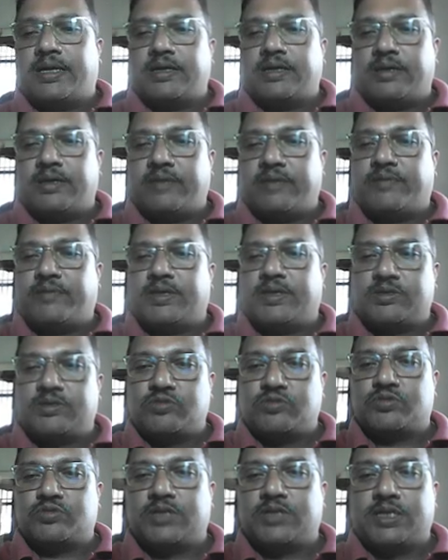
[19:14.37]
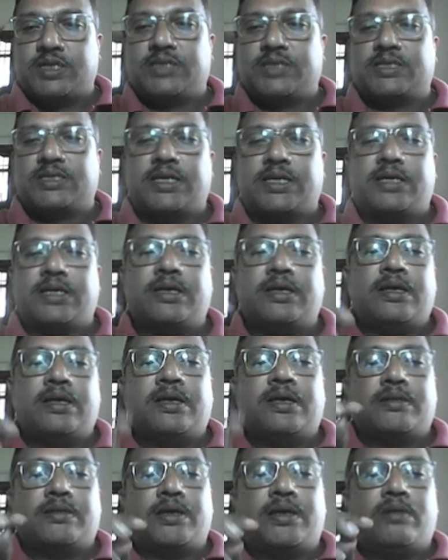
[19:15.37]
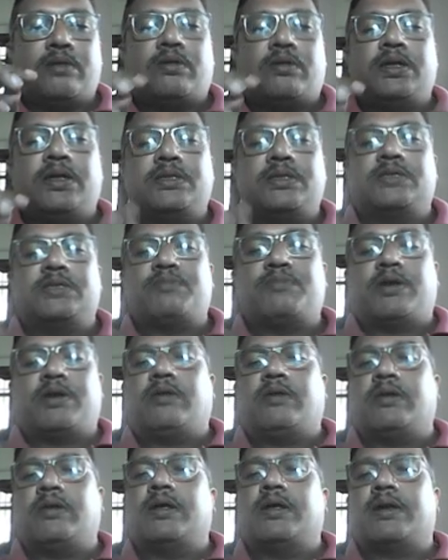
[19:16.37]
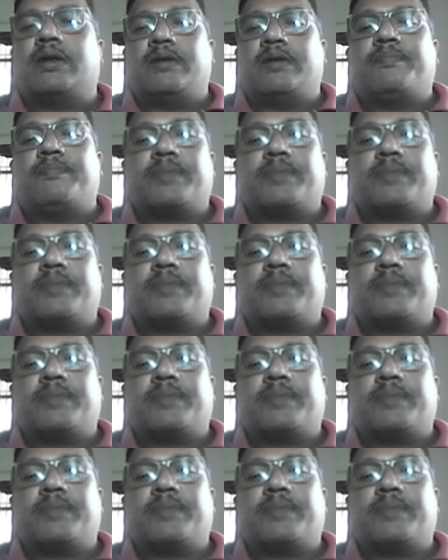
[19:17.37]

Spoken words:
If it is used initially, then only this particular